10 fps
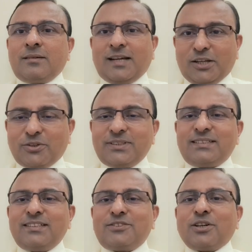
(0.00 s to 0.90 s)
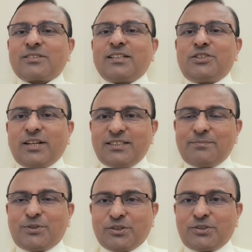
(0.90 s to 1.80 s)
Hello, this is Dr.
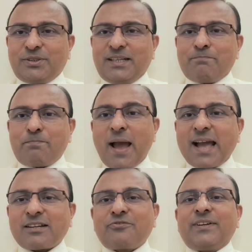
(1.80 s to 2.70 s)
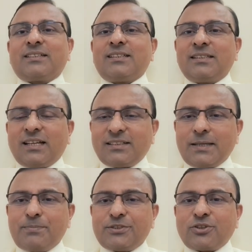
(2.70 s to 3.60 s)
Jaydeep Choudhury back with another
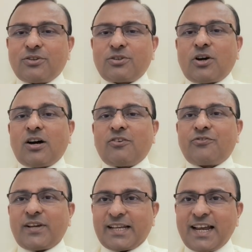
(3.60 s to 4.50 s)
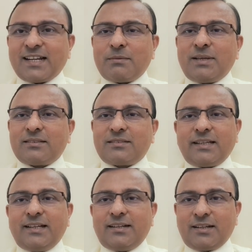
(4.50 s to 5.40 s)
episode of Academics
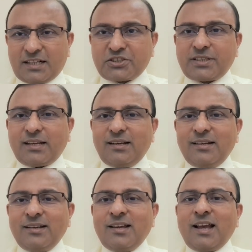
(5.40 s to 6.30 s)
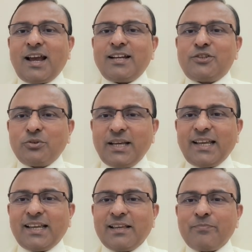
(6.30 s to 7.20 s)
in Nutshell. And
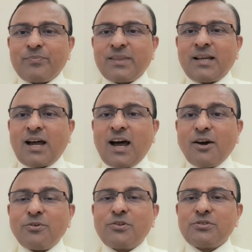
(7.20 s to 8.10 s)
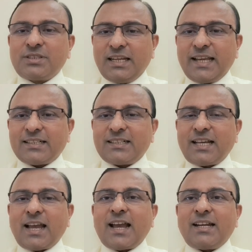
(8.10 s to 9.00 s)
today, how to select
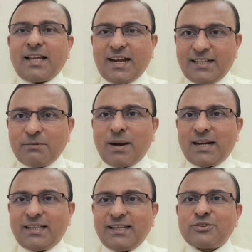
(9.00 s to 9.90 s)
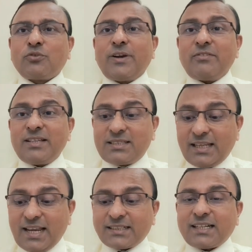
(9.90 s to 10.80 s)
an antibiotic. So when we
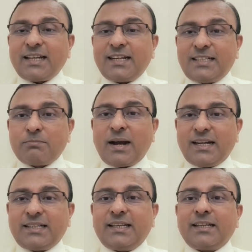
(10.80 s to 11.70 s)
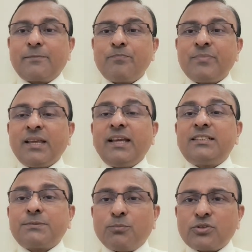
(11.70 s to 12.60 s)
select an antibiotic,
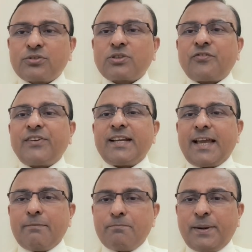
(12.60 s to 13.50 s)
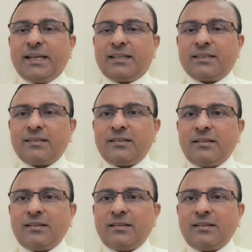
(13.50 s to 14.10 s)
it's most often empiric.